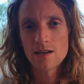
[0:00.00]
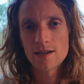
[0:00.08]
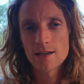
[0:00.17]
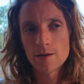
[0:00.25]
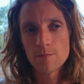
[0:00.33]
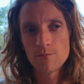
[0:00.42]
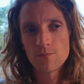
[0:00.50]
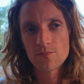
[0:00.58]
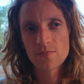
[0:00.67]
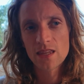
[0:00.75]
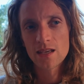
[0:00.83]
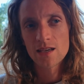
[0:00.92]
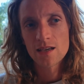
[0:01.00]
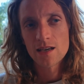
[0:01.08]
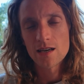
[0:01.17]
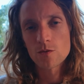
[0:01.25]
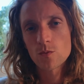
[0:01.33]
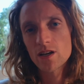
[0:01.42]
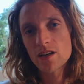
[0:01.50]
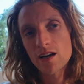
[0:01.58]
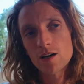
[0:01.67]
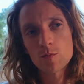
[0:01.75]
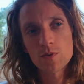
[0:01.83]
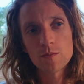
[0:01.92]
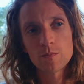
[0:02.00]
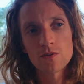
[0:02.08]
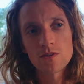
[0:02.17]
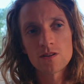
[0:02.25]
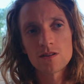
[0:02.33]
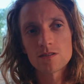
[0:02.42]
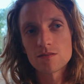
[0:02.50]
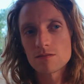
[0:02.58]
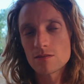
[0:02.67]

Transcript: And where and how people,